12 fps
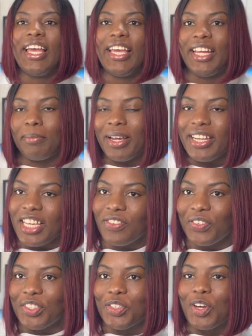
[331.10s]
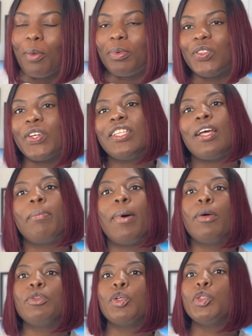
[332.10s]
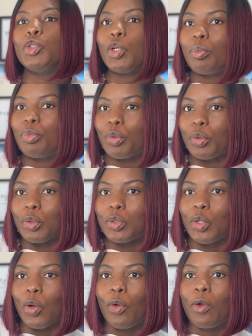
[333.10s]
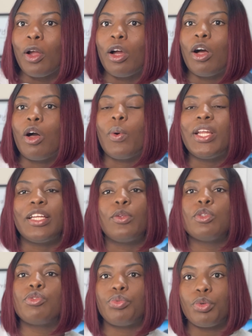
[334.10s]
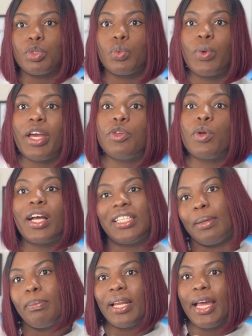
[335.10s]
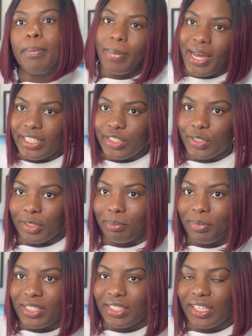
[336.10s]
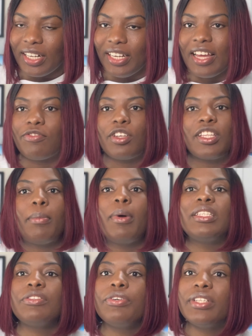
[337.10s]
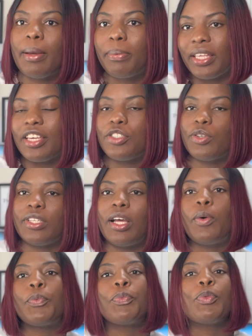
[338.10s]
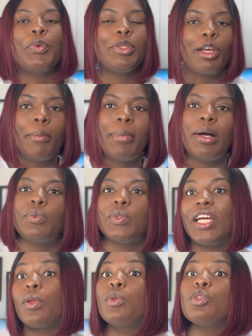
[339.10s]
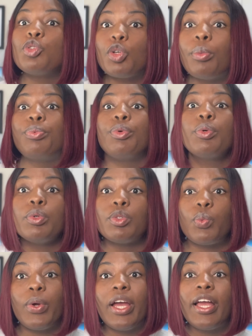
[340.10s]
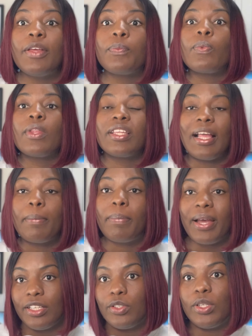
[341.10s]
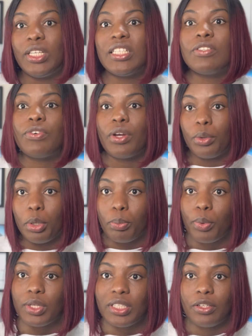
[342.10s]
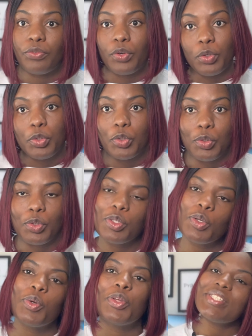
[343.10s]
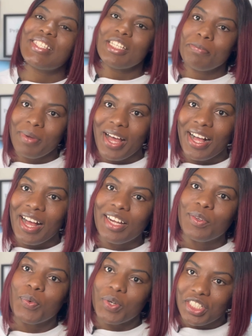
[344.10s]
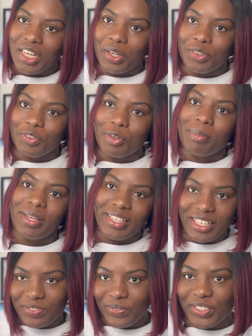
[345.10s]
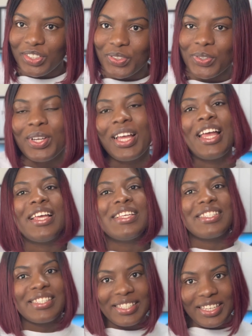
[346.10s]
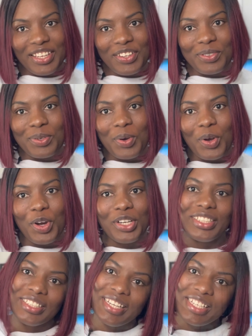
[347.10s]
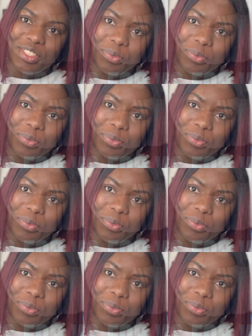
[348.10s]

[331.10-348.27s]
In my next video, I'll be talking about the job roles, or what are those roles where you can apply Python. Basically, I've talked about different applications. Now we'll talk about what are those job roles where that Python is very important for you to use. So sit back and watch out for my next video. See you on the next